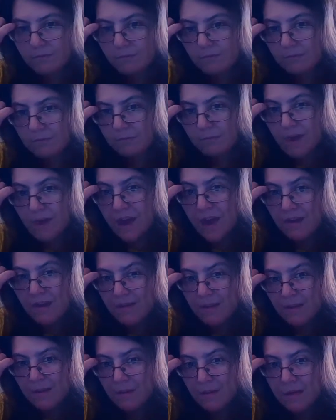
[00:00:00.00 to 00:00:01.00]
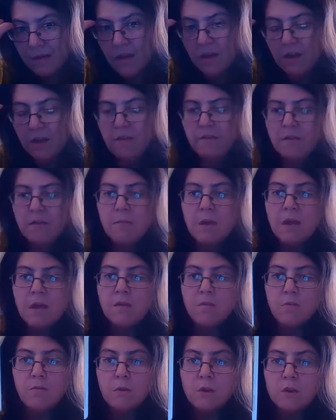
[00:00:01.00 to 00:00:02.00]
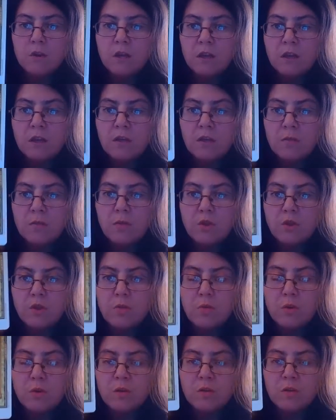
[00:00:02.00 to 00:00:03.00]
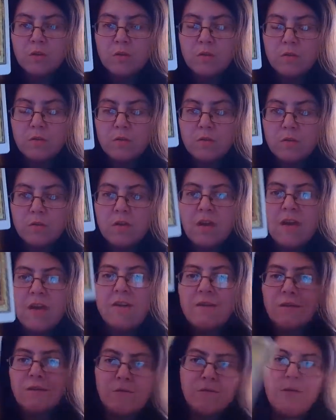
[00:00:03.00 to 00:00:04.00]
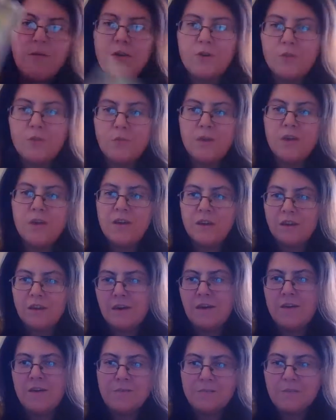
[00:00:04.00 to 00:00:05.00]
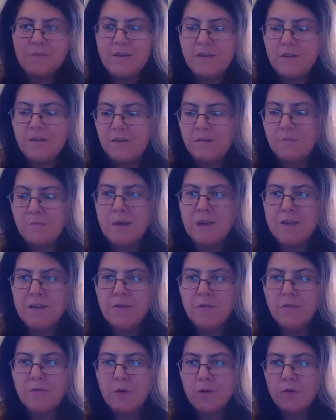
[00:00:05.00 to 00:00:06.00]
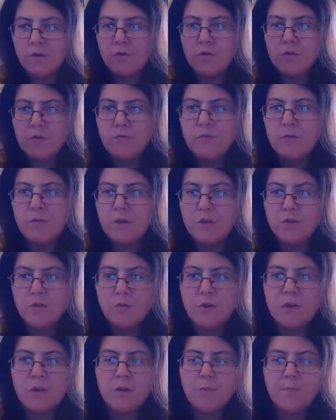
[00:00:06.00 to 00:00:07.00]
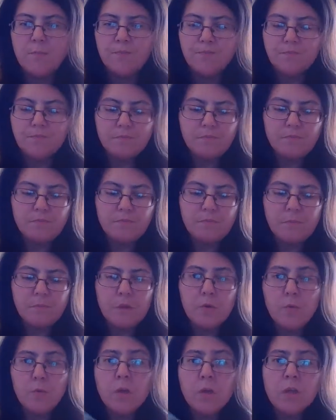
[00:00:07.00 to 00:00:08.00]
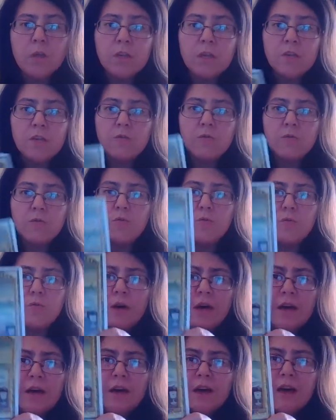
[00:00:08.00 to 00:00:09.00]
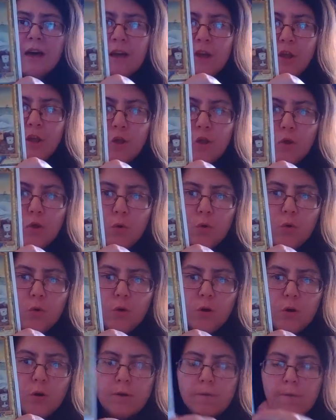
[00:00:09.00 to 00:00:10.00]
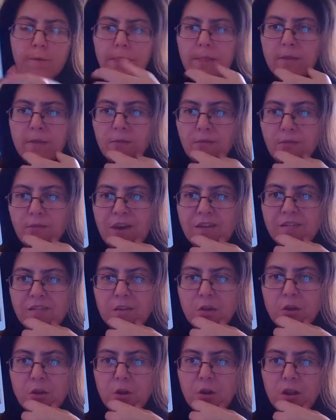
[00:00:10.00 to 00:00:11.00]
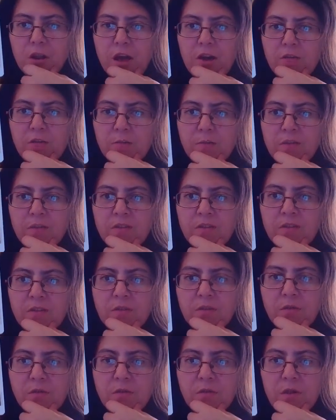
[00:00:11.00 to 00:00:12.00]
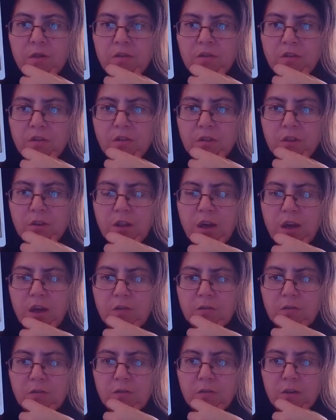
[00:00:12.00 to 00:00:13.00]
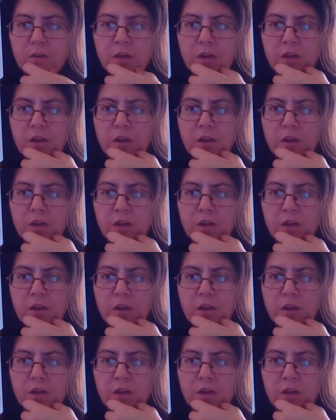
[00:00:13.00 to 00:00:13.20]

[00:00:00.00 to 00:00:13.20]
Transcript: made in the beginning of the month will lead, which was a victory, a metaphorical victory, will lead to a new phase in your life. But this new phase in your life,